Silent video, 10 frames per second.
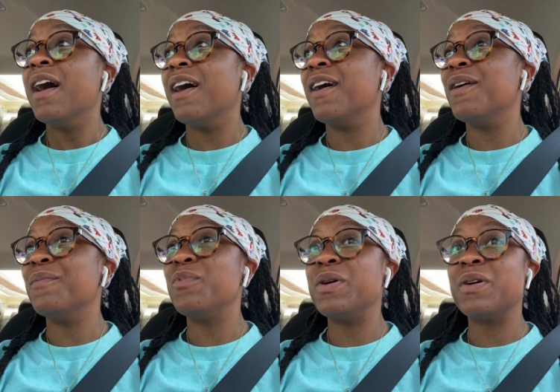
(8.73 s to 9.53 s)

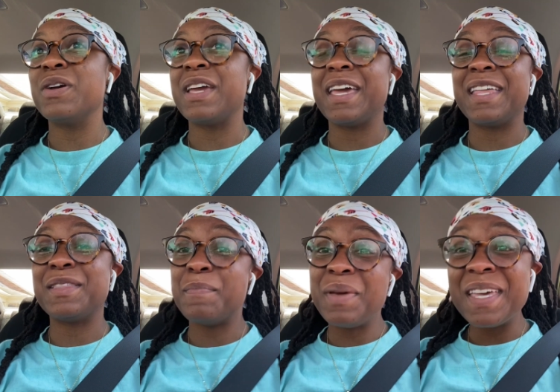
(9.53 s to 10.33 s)
Um, we're at
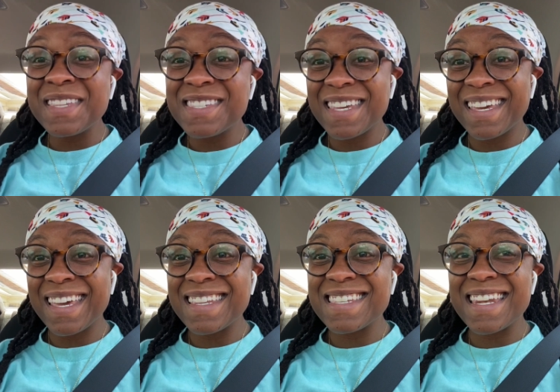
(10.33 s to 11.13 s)
the bins
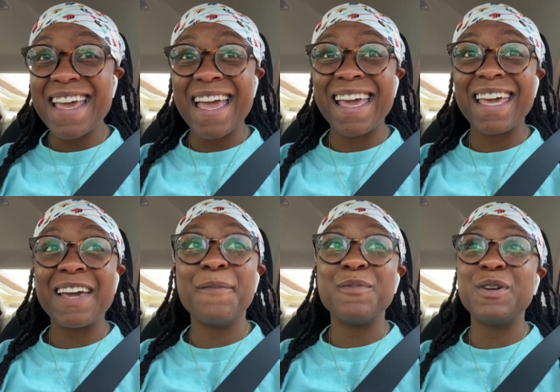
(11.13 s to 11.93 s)
again today.
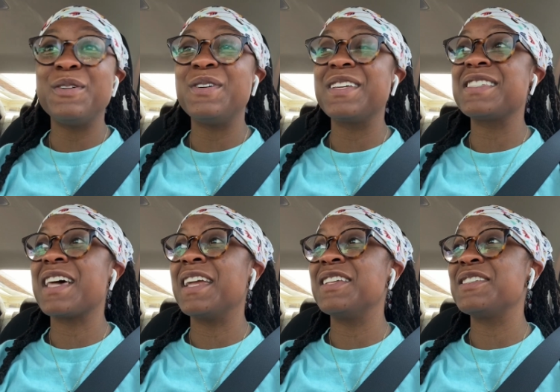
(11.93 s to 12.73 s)
I'm really
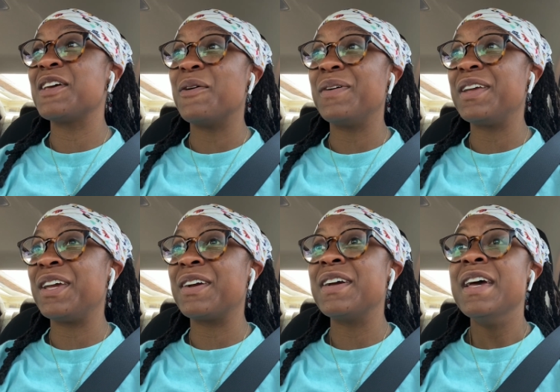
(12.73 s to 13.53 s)
excited to go in
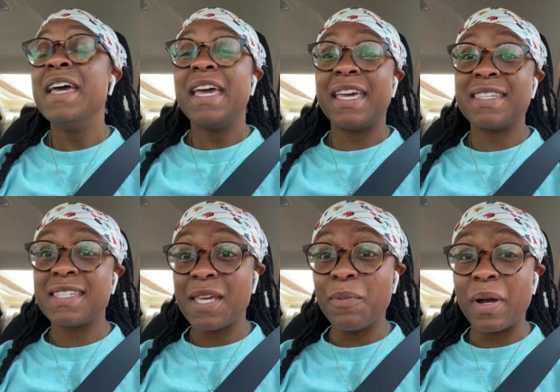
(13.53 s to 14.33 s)
here and
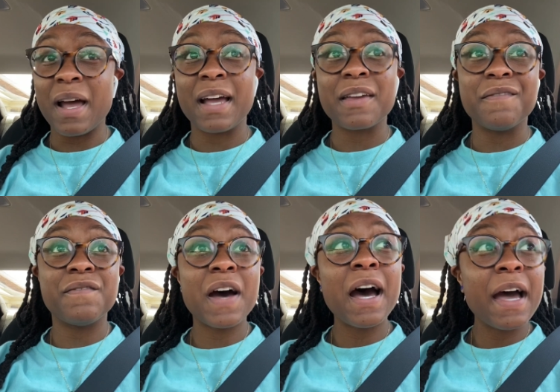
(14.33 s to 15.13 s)
see what I can
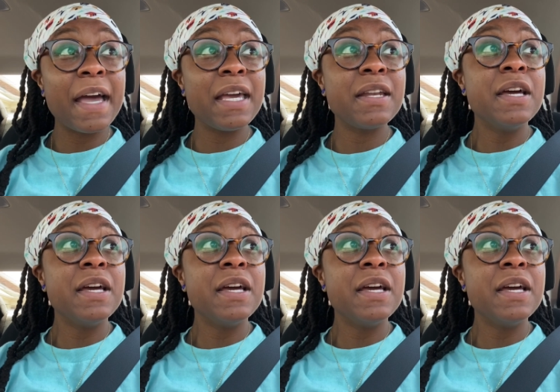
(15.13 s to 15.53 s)
find.